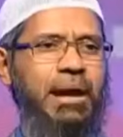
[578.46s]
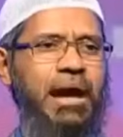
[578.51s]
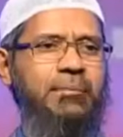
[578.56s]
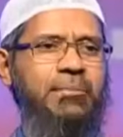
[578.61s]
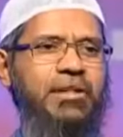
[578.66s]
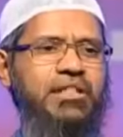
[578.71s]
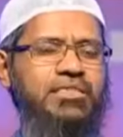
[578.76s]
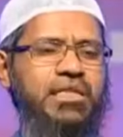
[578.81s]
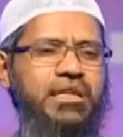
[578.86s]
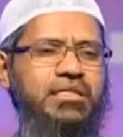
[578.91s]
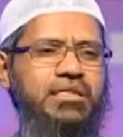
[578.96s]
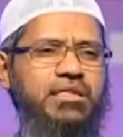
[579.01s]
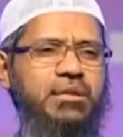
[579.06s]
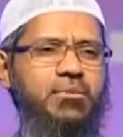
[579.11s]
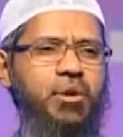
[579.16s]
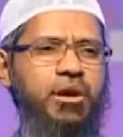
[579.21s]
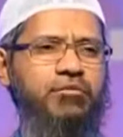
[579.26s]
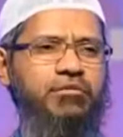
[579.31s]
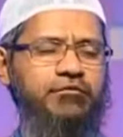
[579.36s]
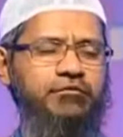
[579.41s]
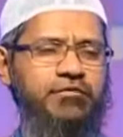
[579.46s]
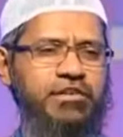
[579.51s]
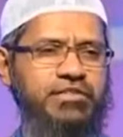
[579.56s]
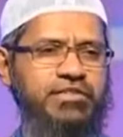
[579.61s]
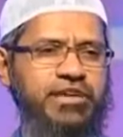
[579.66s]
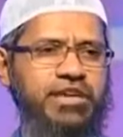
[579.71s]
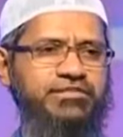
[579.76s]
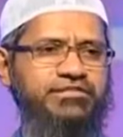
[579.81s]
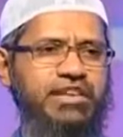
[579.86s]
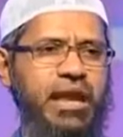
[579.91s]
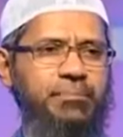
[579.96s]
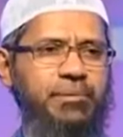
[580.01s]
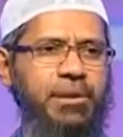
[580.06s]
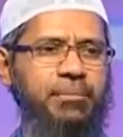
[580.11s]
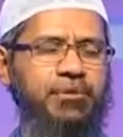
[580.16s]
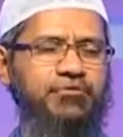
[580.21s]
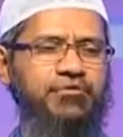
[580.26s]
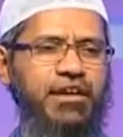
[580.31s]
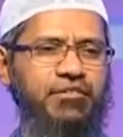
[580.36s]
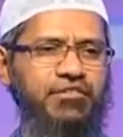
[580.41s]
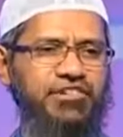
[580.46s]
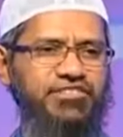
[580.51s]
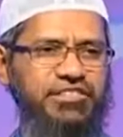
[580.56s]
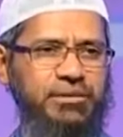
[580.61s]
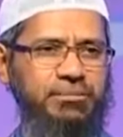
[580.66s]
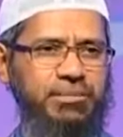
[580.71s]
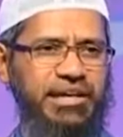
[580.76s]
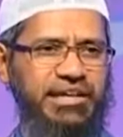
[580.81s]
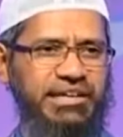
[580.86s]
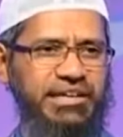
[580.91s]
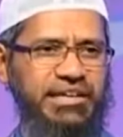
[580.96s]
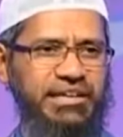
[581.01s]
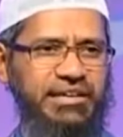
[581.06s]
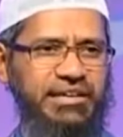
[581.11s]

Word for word: The Bible says in the book of Ephesians, chapter number 5, verse number